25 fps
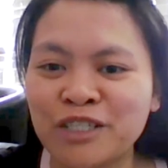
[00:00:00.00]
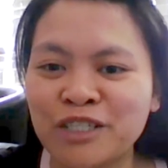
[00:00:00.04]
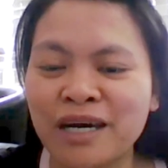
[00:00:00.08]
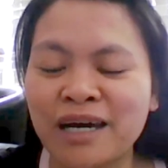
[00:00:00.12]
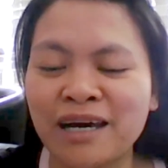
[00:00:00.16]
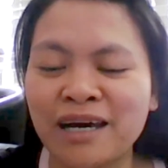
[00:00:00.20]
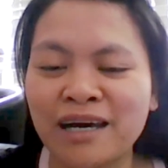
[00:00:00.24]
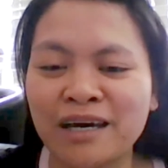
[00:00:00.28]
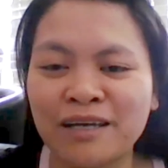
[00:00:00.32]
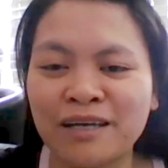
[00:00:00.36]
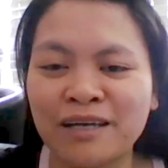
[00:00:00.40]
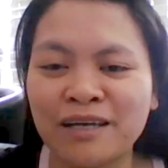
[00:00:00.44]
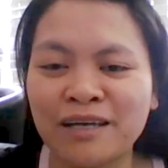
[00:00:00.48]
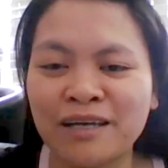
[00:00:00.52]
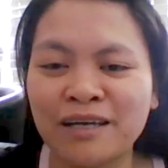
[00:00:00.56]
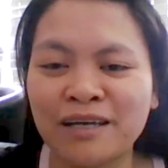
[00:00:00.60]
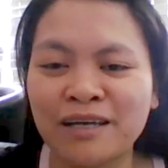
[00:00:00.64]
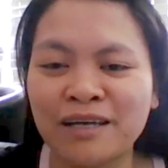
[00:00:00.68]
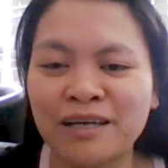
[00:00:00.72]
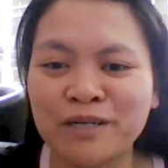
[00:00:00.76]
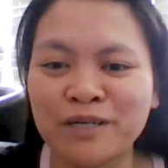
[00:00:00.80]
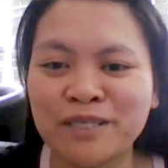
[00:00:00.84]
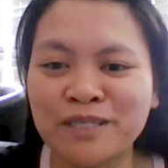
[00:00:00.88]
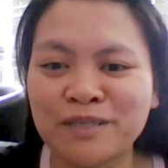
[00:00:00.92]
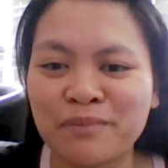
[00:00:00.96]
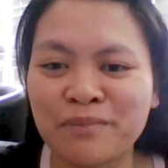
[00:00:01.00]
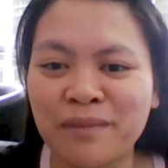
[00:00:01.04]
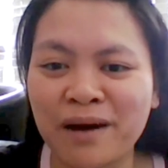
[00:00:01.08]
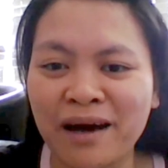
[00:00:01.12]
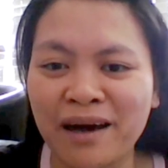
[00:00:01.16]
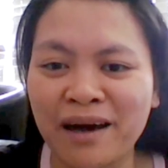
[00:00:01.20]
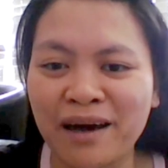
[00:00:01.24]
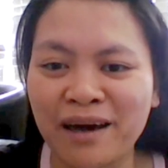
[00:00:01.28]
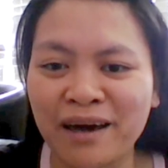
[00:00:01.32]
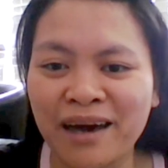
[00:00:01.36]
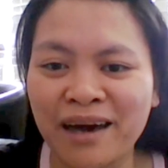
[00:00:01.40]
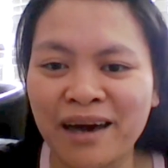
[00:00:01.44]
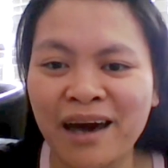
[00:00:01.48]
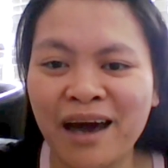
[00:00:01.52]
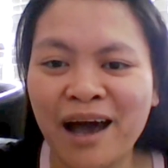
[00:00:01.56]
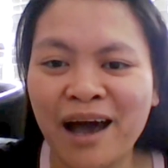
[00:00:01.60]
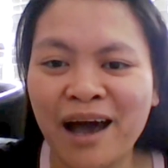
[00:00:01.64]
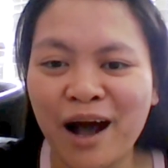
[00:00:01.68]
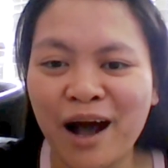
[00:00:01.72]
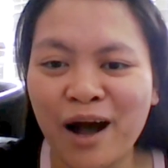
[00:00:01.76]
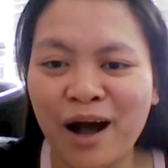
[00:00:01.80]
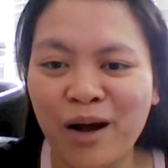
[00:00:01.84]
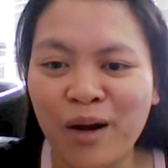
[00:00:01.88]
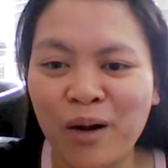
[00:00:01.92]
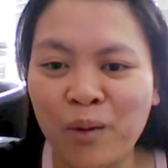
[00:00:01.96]
And of course, my
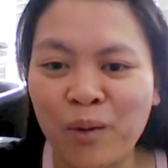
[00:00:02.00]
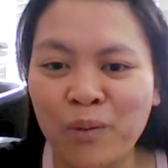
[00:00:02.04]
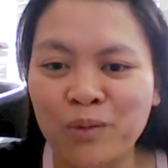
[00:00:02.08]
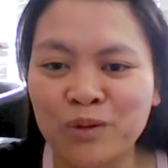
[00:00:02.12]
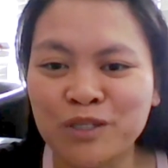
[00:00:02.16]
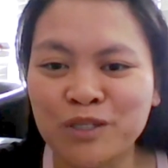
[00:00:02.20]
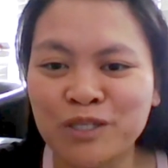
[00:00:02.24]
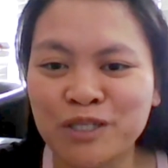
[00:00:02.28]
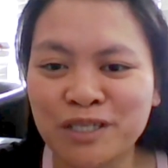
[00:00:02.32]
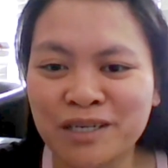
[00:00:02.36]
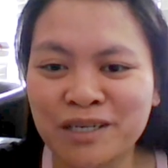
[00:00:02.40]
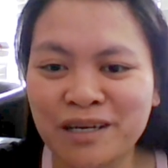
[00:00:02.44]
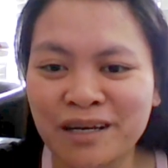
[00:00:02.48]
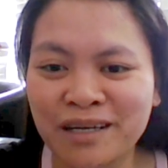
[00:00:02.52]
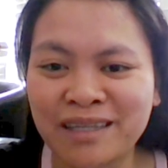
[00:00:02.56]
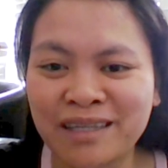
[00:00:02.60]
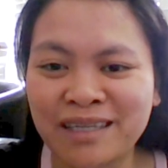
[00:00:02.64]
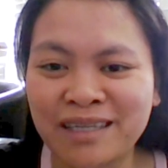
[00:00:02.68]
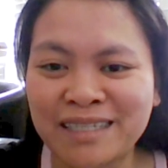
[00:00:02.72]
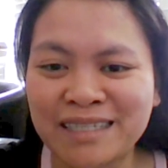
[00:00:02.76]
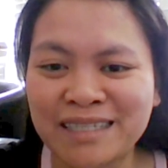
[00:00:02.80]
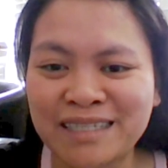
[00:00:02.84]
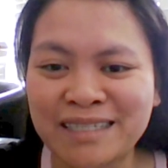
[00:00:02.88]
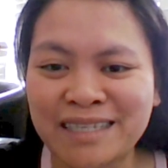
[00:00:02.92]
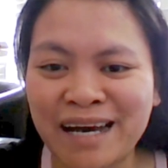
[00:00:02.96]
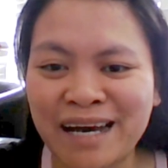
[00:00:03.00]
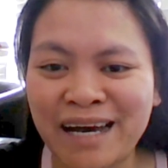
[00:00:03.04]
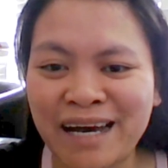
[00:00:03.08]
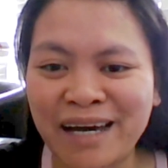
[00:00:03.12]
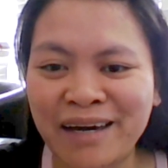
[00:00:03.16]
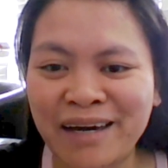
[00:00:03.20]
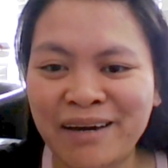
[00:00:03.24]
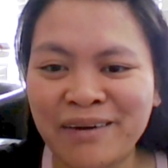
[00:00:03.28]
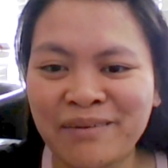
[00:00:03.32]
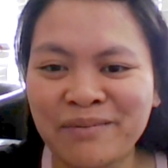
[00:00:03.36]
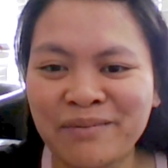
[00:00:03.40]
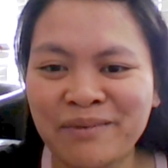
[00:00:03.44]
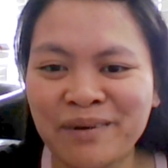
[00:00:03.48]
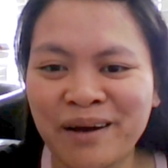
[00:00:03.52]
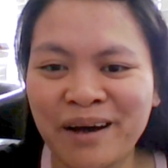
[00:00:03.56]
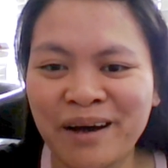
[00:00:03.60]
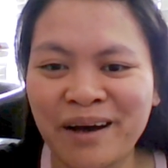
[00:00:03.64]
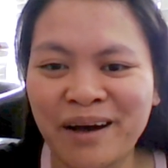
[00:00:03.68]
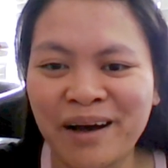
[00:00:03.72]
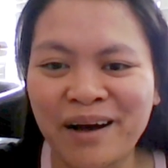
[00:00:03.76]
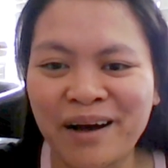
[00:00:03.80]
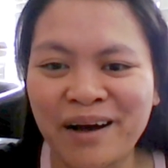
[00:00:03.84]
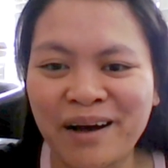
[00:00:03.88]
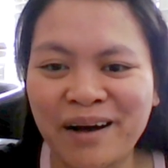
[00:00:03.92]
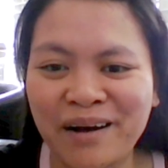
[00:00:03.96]
coach at this time
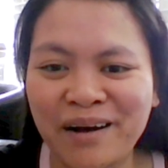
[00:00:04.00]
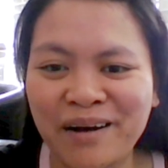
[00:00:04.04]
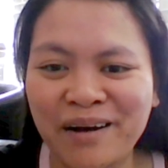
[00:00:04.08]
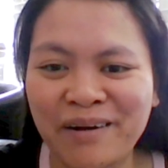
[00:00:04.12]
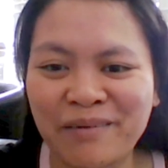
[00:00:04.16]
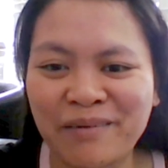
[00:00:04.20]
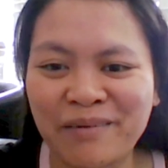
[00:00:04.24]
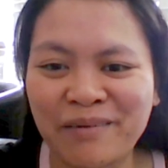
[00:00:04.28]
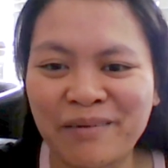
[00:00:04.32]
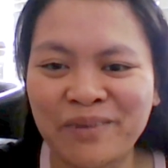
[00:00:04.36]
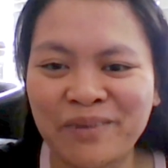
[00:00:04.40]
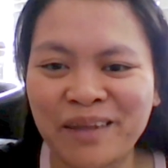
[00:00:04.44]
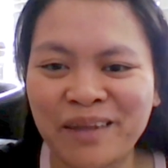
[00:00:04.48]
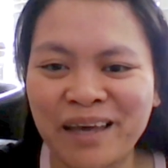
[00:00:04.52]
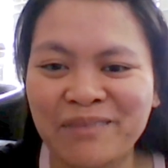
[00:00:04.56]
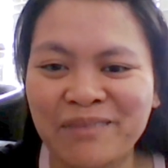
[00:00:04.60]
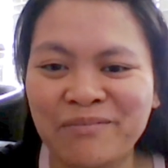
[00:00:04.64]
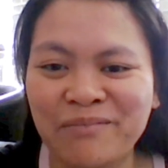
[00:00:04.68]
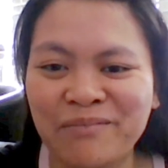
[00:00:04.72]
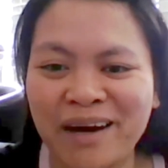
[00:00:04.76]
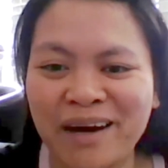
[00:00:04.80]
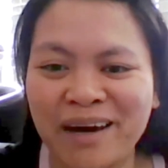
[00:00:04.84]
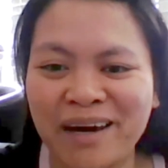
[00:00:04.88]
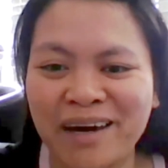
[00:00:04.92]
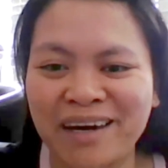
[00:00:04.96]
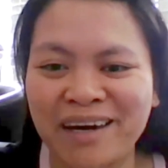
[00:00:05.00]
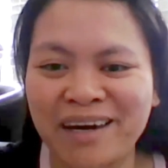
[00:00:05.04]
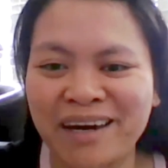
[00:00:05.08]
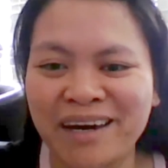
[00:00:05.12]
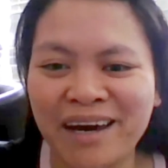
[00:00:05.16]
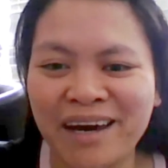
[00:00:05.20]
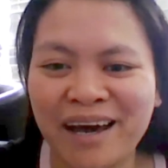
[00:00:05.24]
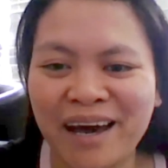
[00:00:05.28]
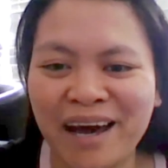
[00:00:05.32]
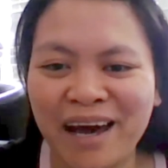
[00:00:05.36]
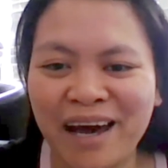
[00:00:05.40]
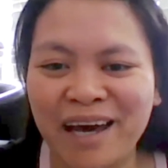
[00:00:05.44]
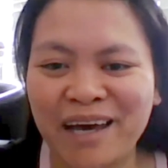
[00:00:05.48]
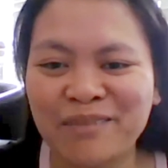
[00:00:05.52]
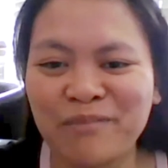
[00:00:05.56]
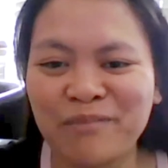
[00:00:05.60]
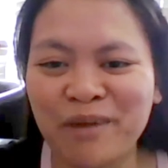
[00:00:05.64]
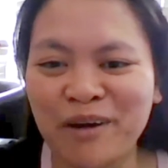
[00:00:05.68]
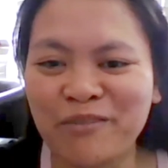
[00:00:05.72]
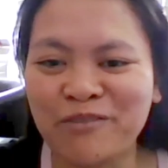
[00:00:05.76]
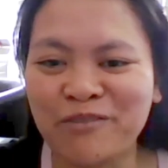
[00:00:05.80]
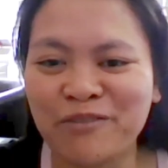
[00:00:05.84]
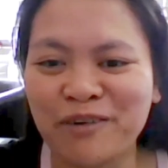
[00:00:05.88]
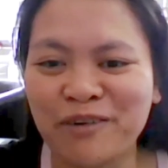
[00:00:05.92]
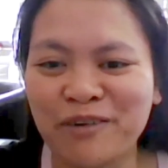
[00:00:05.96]
uh, in my in
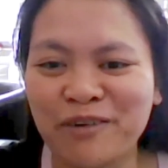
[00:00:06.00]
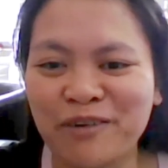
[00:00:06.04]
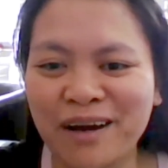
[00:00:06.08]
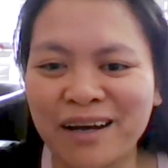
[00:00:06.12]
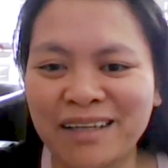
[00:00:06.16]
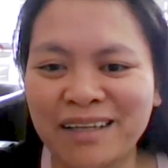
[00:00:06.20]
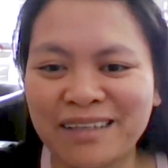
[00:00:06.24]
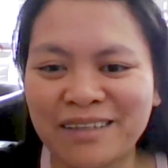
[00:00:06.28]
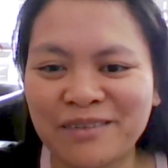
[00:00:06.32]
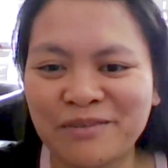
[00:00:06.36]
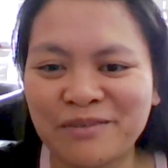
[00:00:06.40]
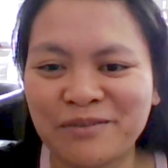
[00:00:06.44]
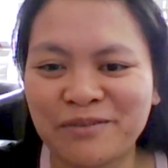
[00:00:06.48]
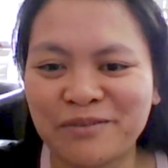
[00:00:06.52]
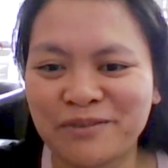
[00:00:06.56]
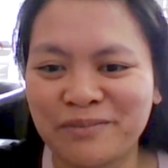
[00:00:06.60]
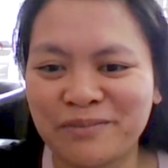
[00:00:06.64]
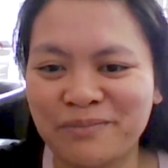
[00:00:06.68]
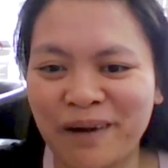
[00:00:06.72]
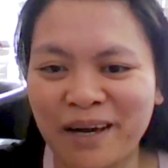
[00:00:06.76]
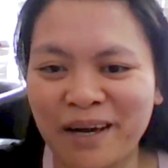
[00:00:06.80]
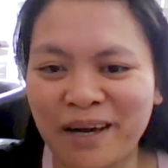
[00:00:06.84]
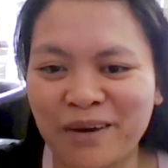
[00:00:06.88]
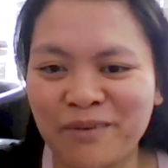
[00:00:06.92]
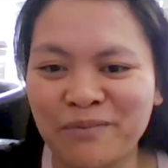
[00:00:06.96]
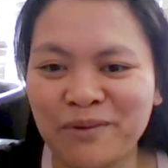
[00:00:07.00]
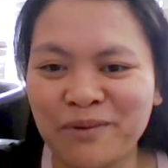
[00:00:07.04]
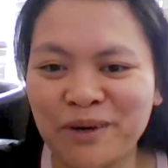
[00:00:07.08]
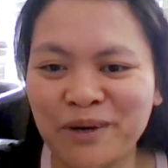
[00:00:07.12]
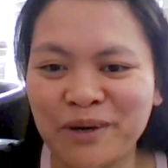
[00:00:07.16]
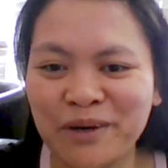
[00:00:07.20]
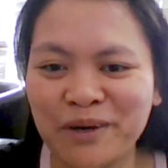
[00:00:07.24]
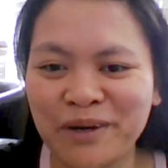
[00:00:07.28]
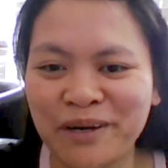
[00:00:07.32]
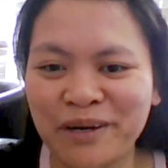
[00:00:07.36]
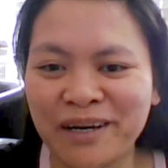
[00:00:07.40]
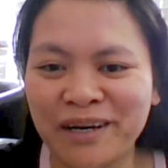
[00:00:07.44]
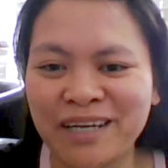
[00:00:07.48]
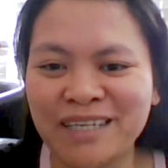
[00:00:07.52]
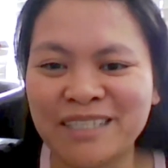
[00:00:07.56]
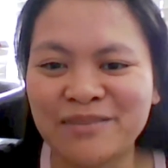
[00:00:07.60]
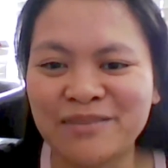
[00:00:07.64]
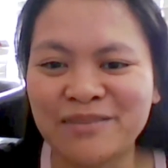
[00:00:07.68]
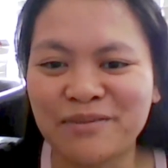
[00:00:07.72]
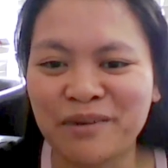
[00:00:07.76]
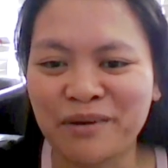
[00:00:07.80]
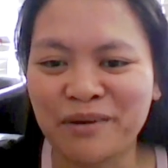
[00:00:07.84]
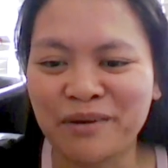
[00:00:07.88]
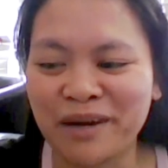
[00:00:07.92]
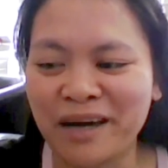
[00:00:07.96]
my front of my computer is
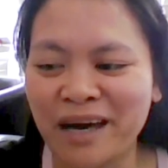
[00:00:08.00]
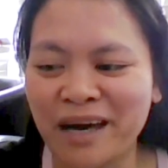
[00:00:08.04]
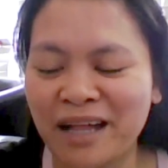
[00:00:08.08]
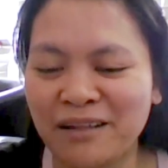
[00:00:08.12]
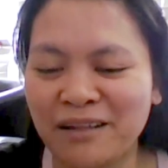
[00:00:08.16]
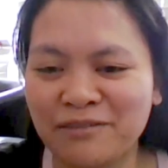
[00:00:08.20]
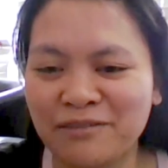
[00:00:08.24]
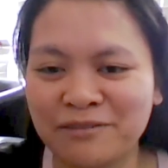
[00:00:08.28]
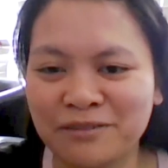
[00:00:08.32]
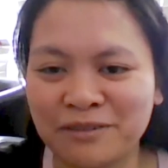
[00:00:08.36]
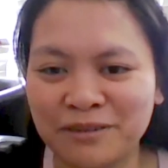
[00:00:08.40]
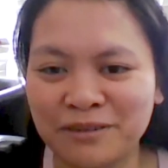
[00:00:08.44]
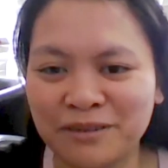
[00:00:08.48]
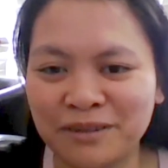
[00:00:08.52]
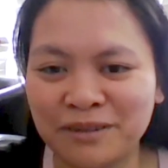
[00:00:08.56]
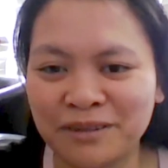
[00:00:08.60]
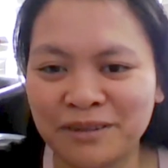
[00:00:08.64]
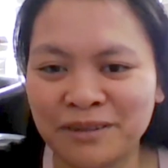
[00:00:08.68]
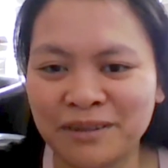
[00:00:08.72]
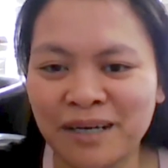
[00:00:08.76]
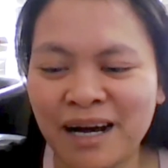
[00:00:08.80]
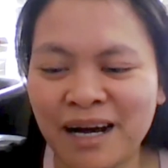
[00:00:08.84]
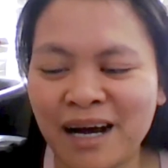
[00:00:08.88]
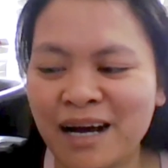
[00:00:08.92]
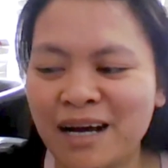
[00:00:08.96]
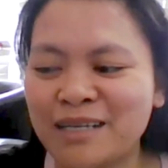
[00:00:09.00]
very helpful.